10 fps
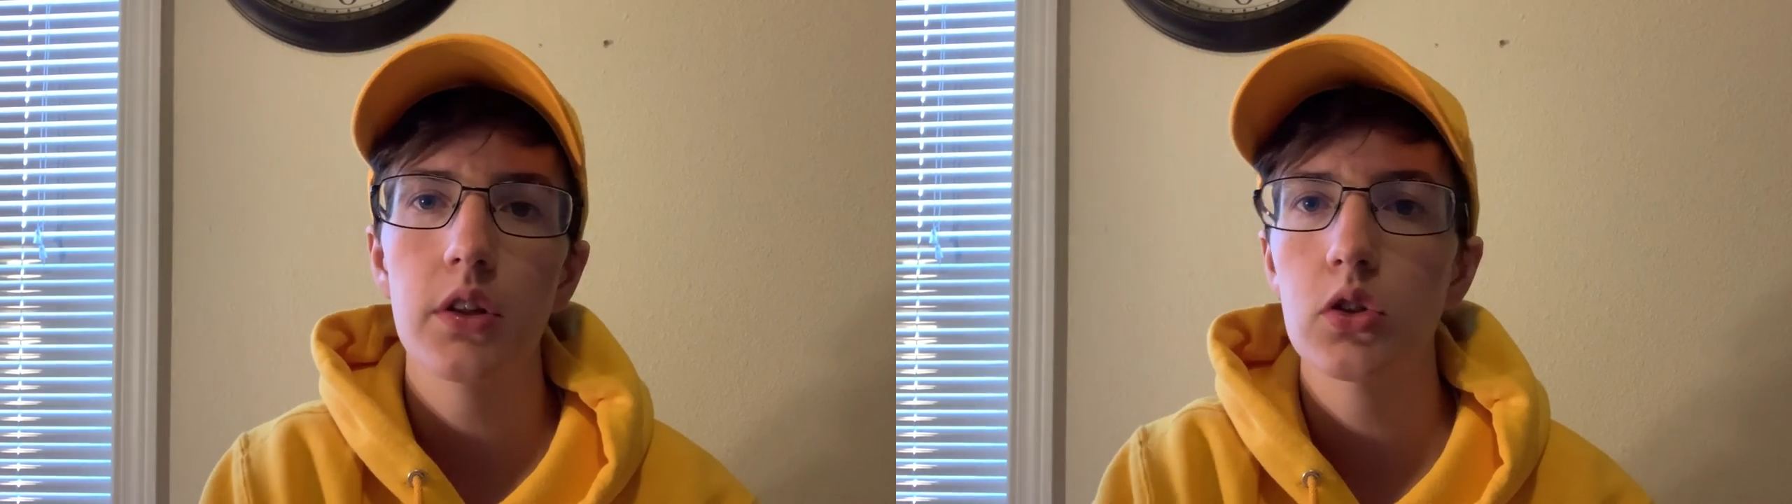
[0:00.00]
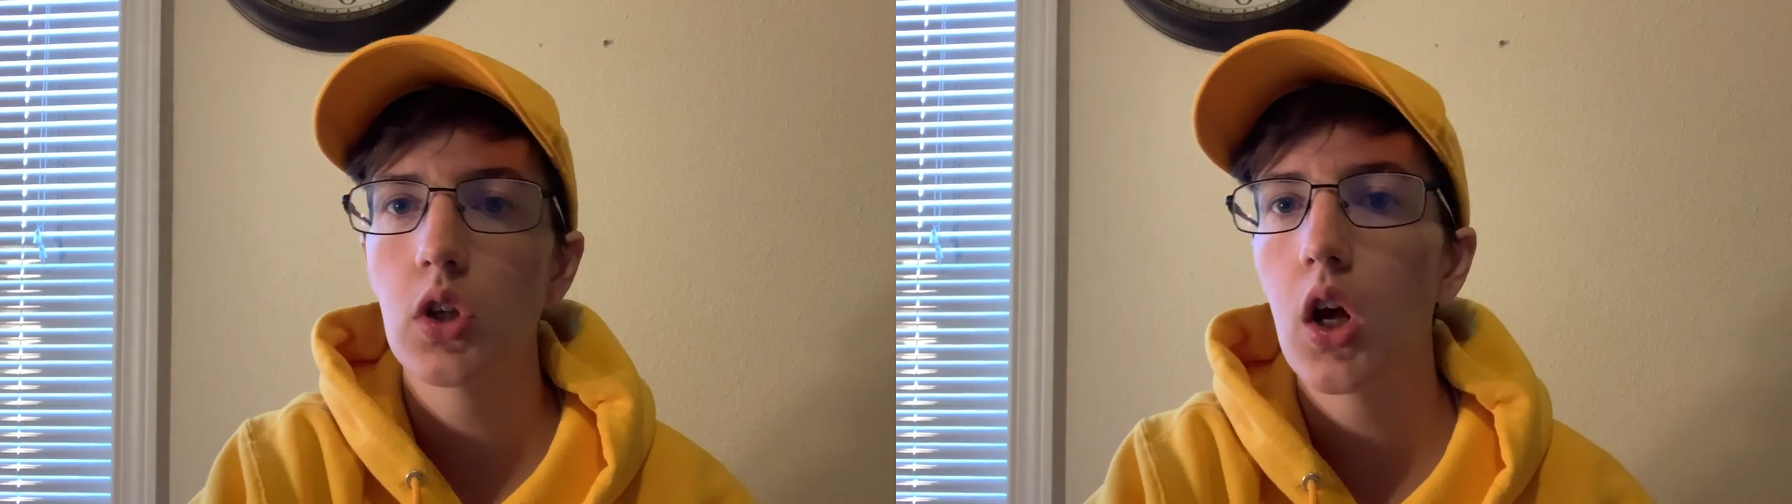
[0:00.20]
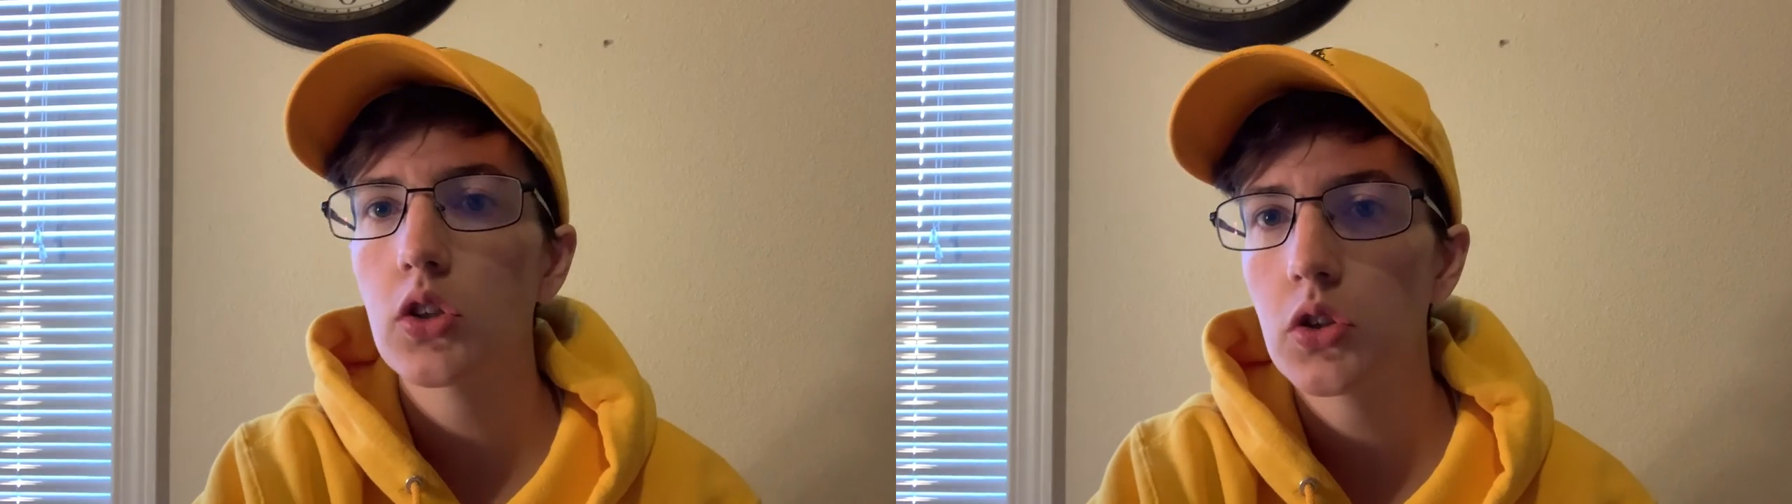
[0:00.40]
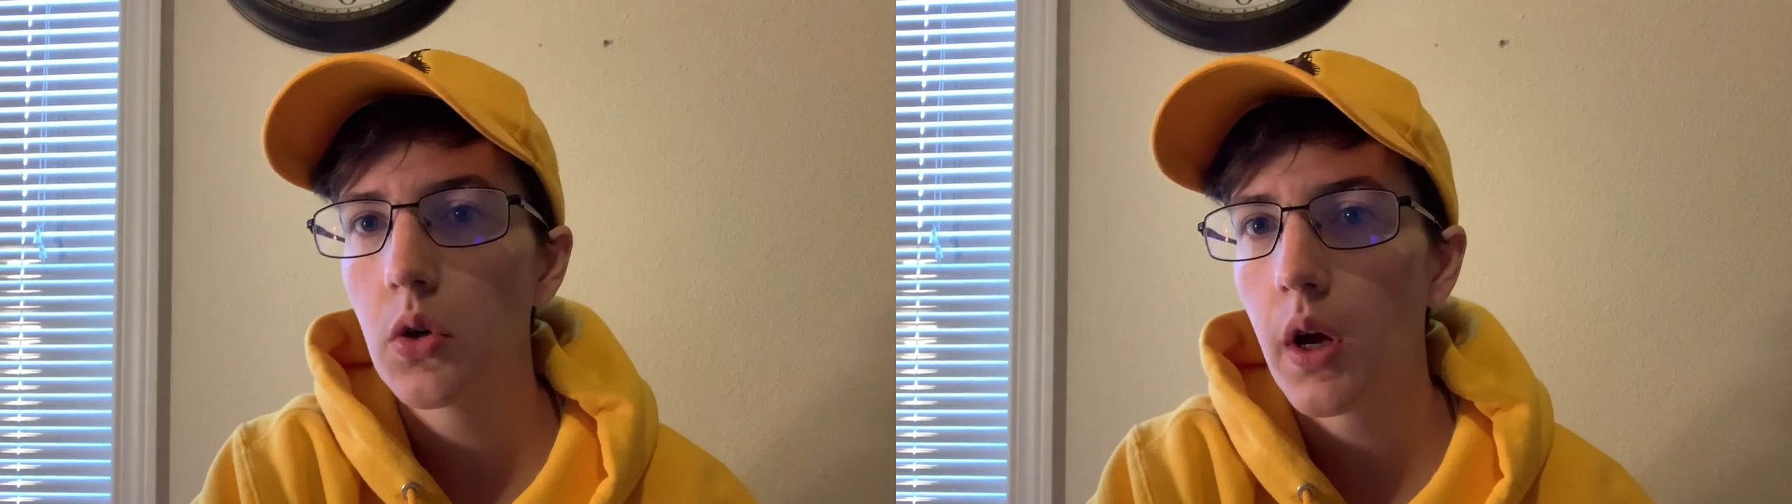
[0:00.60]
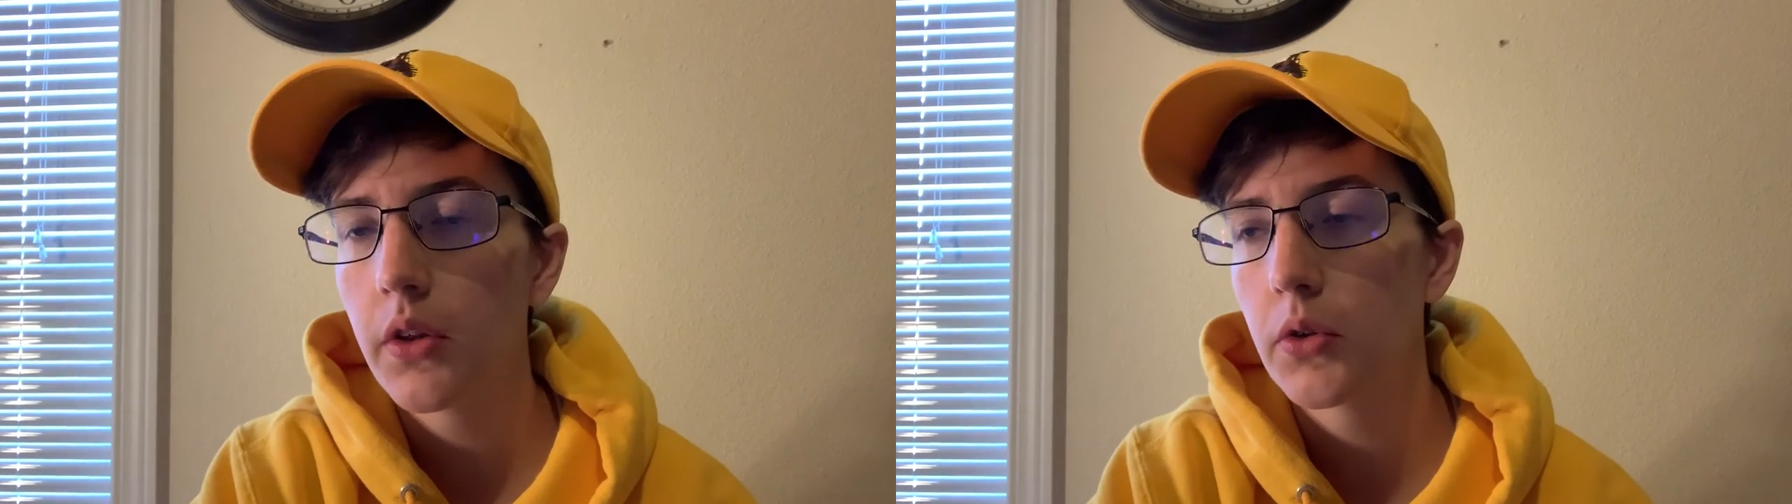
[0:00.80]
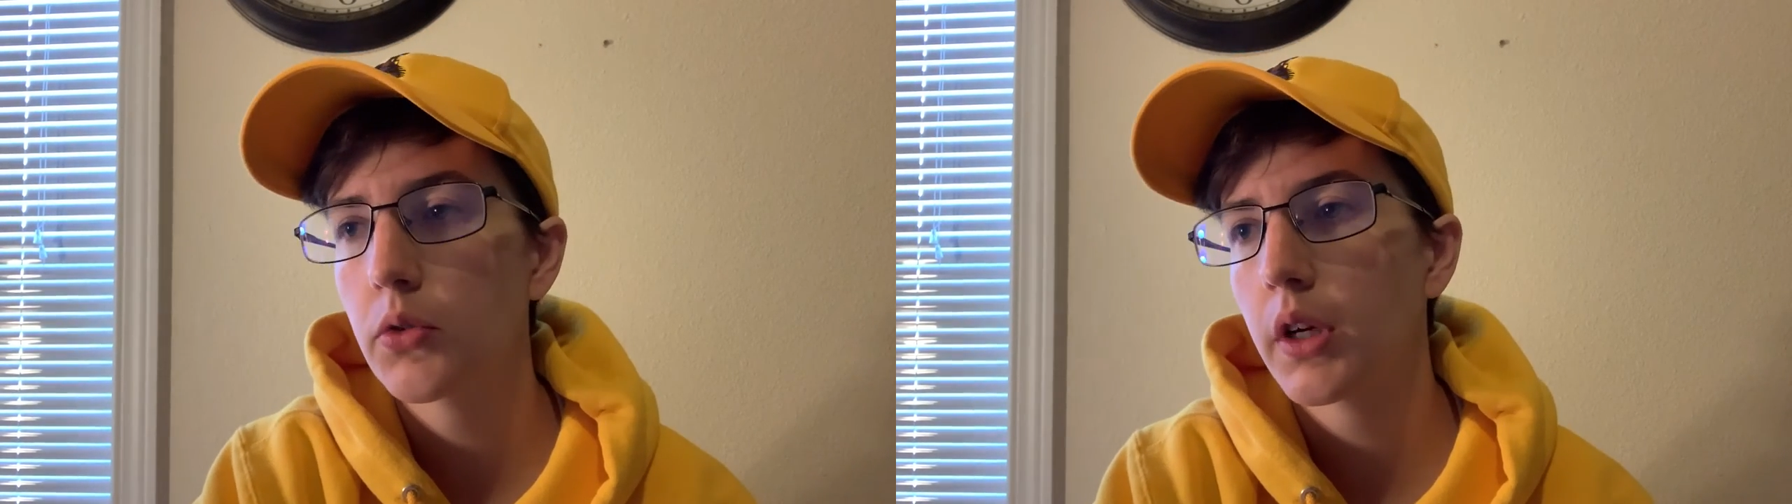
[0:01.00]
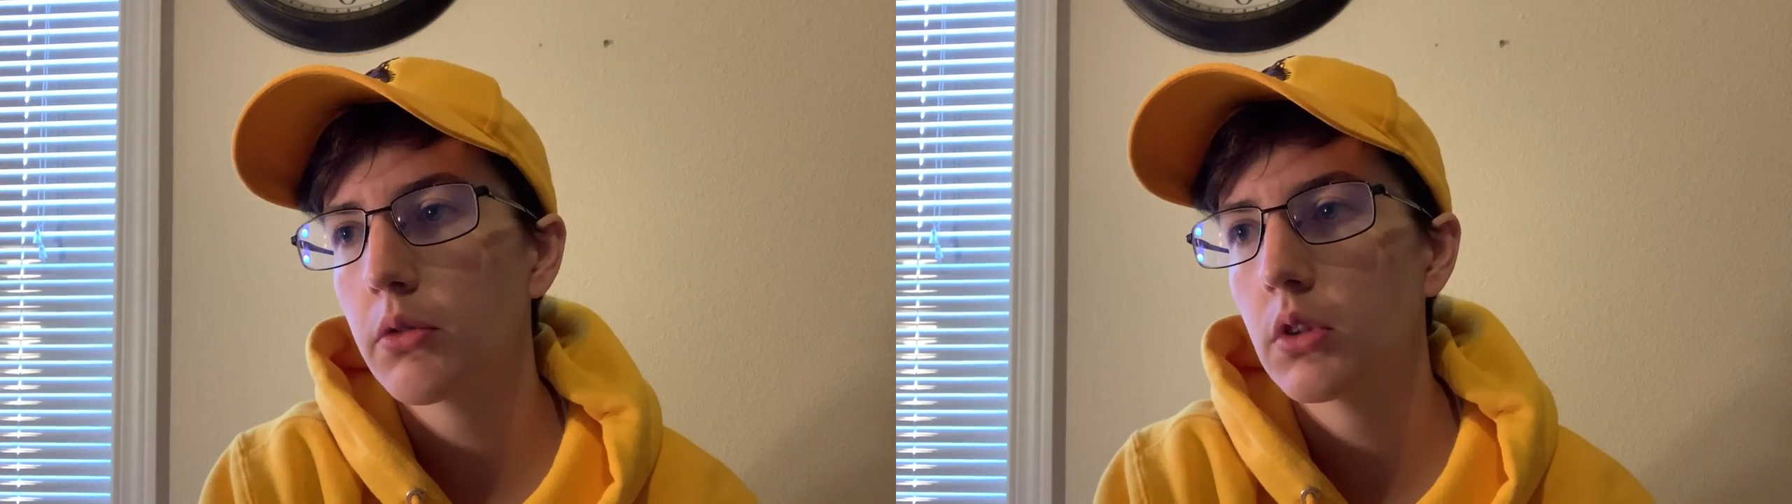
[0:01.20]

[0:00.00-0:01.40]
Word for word: There's also other great